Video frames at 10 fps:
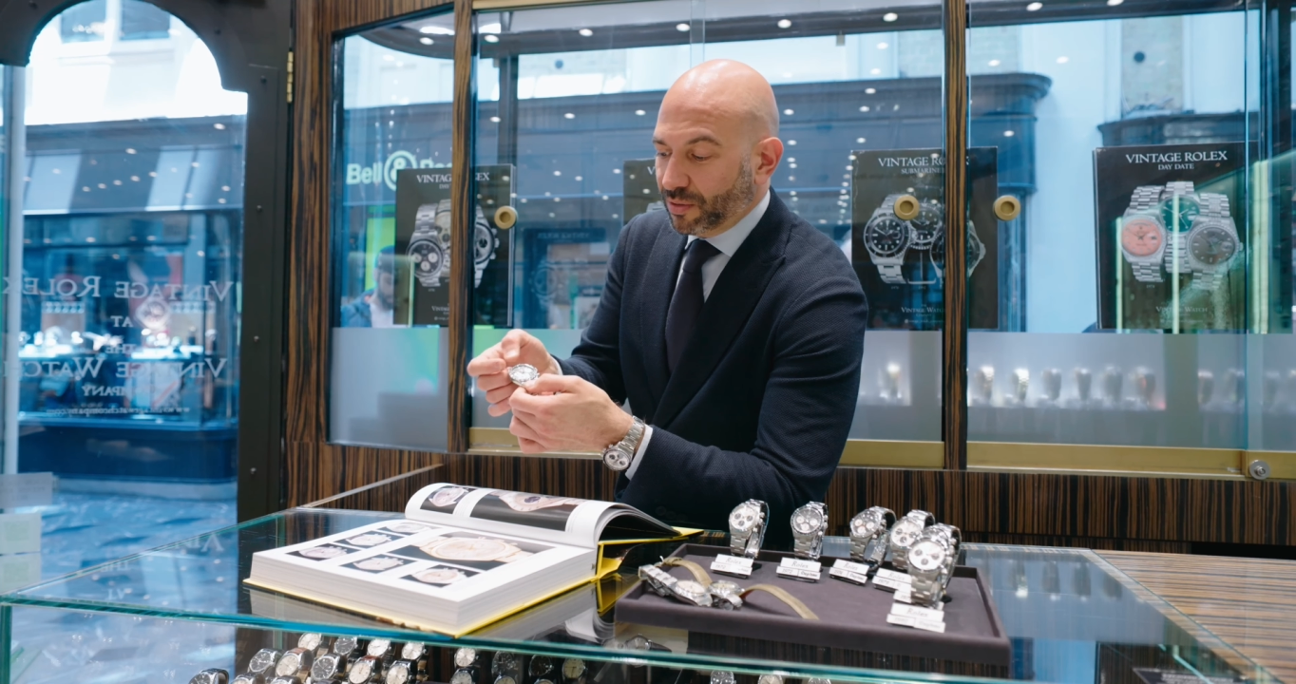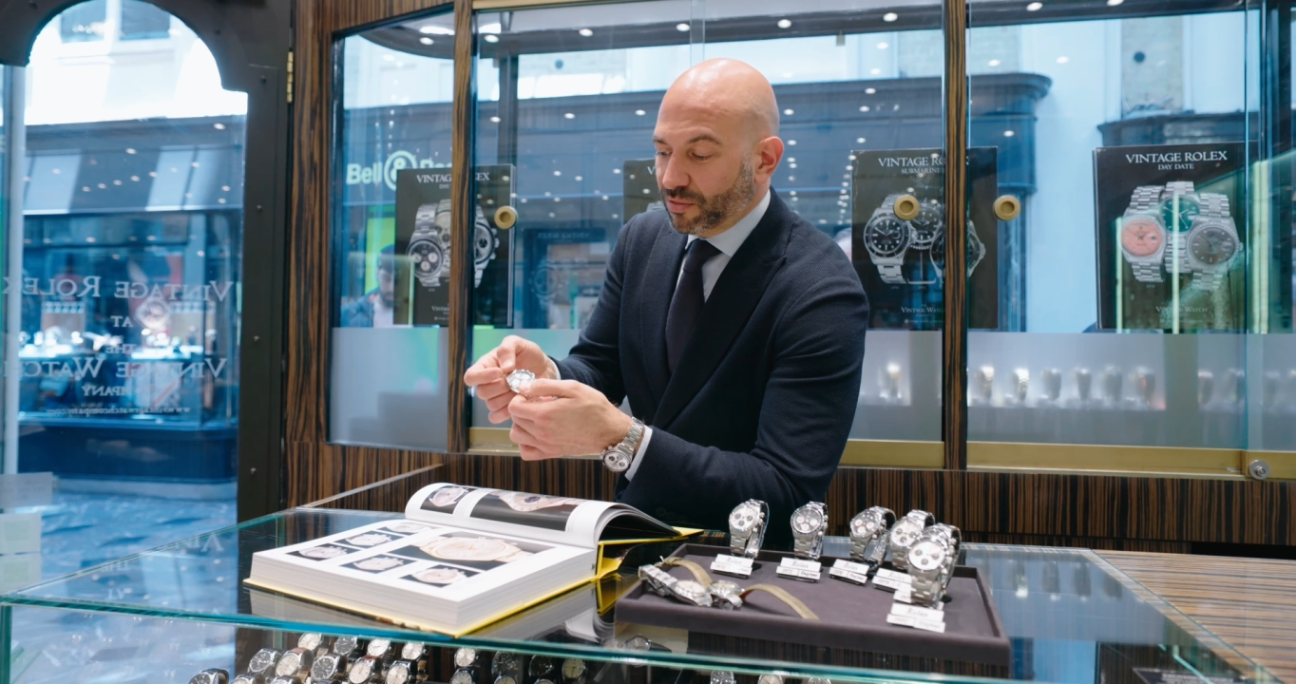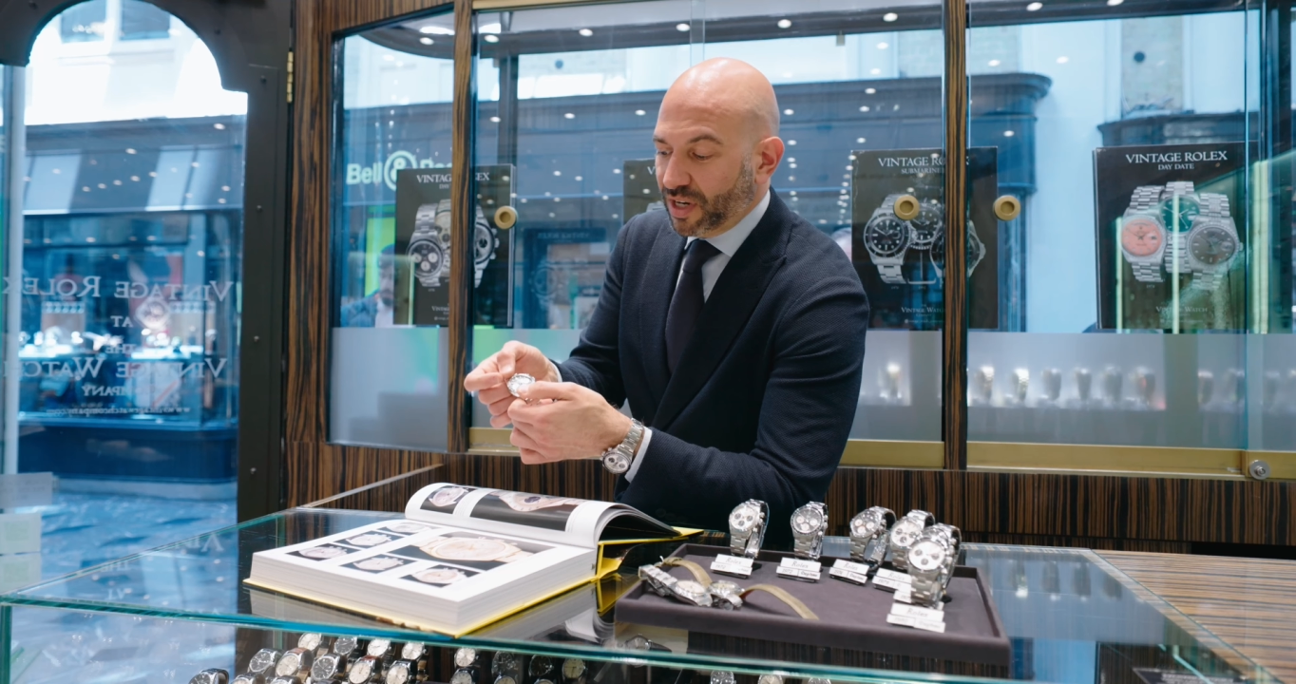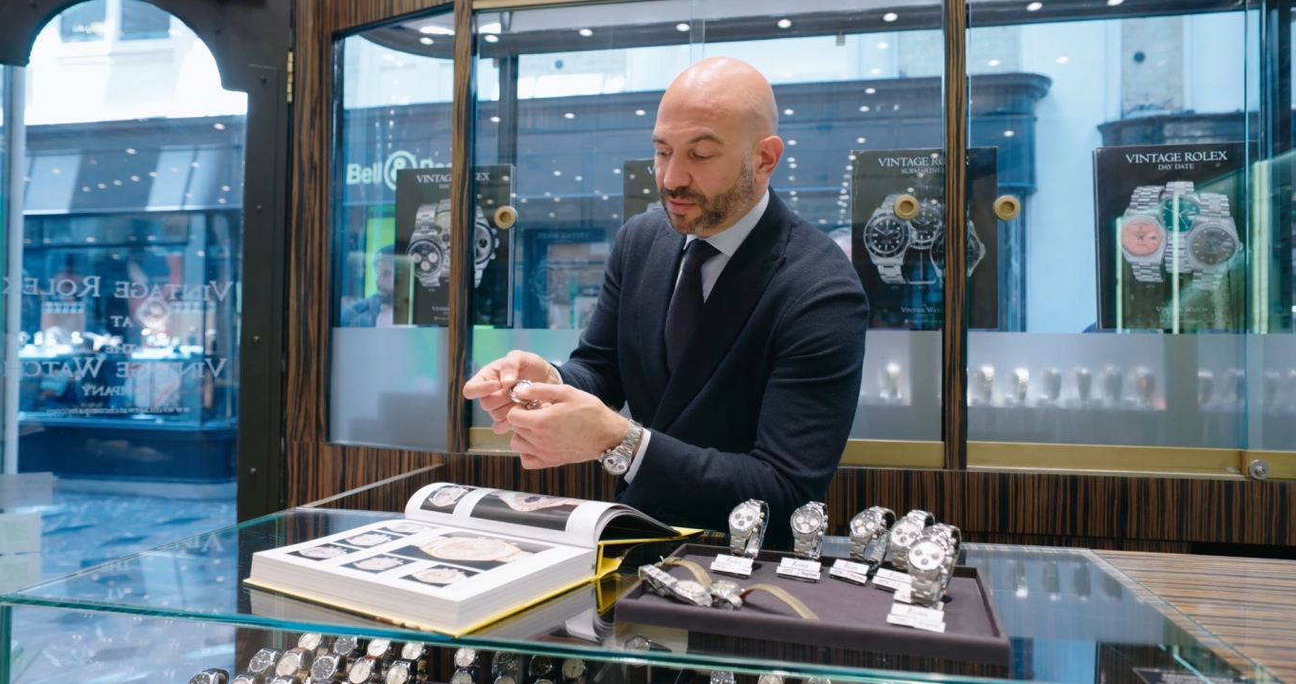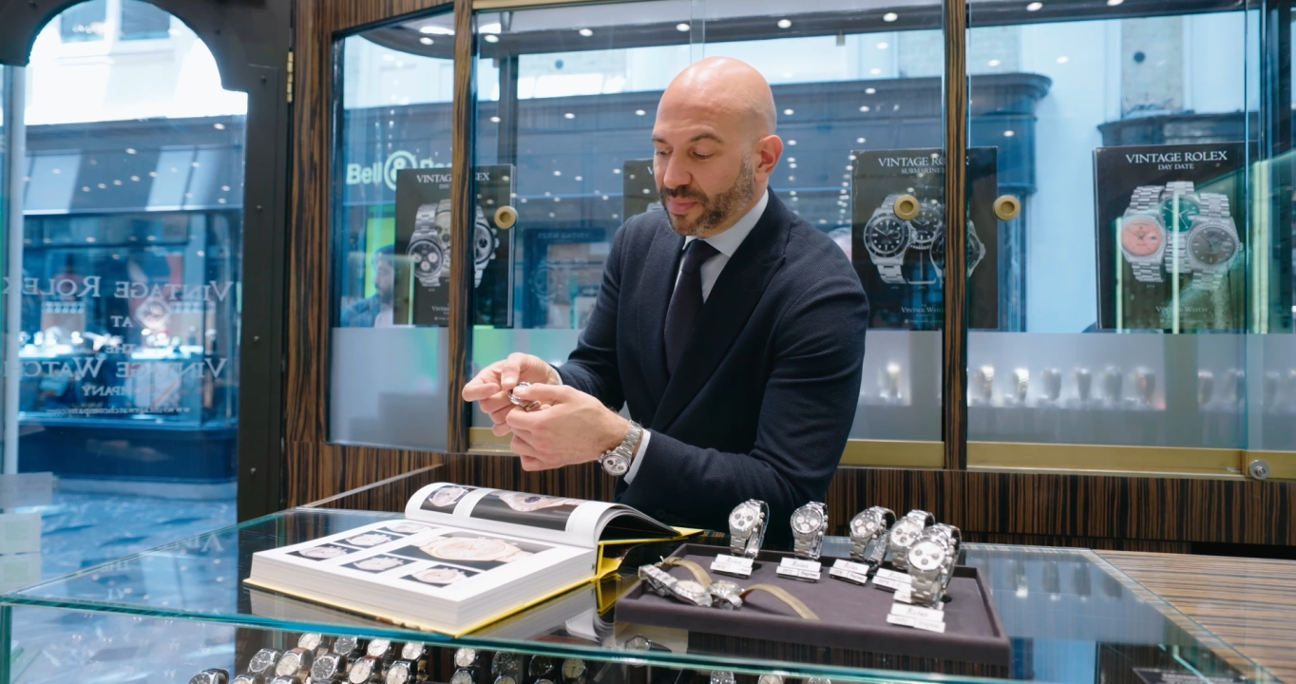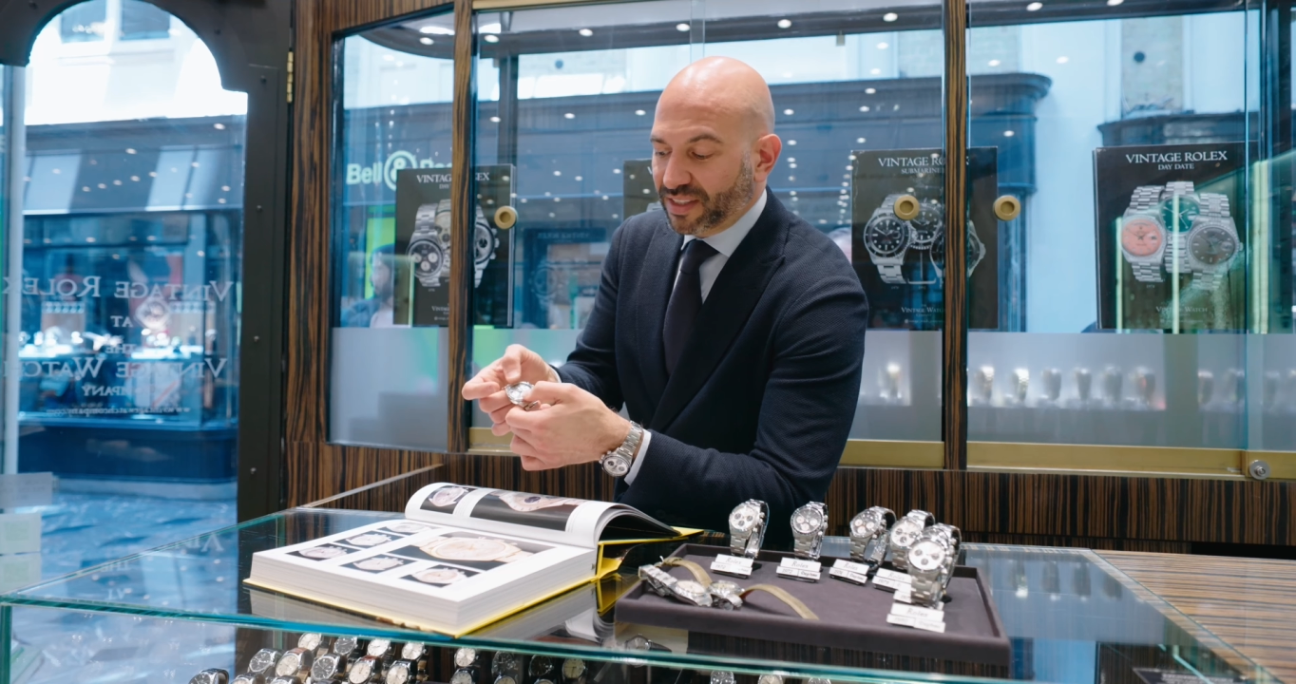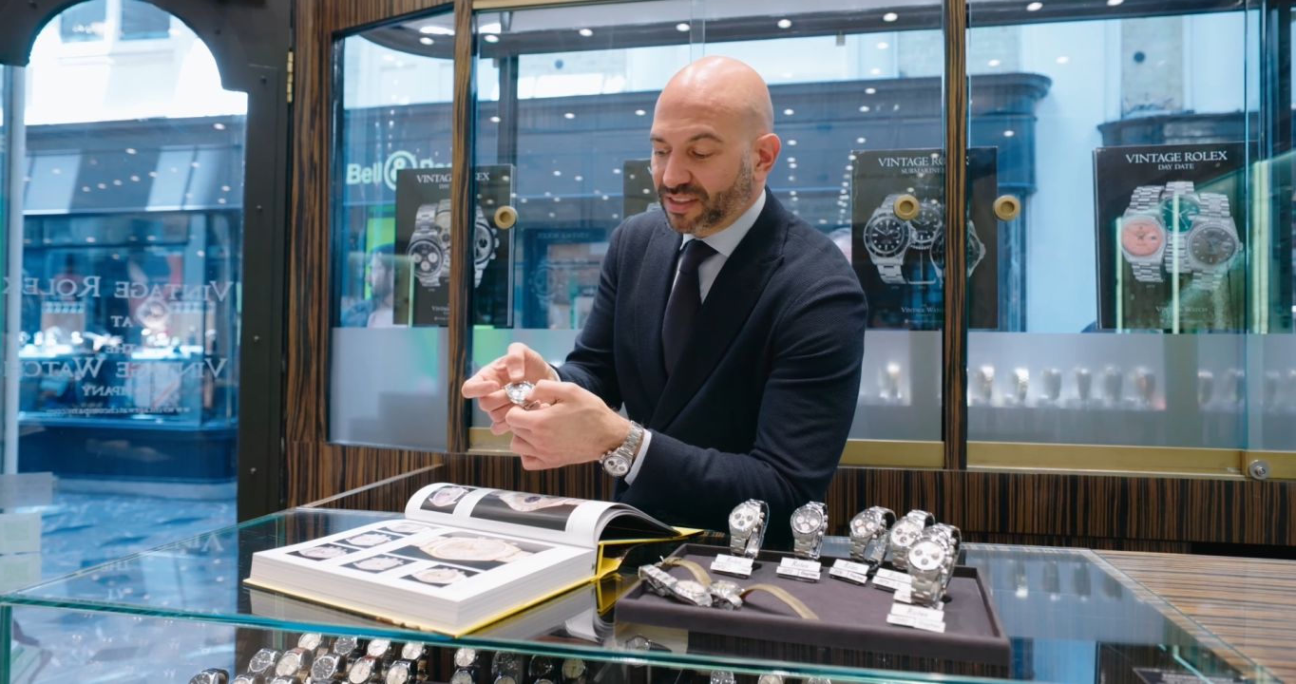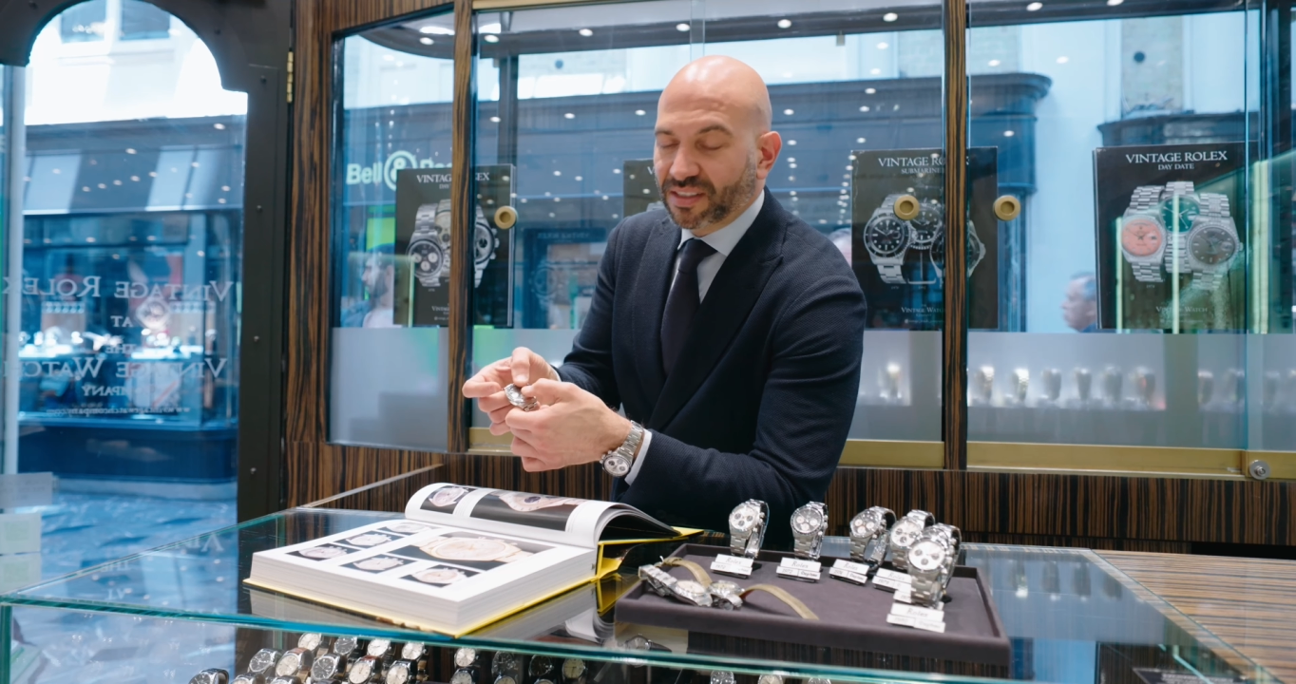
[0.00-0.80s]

Rolex make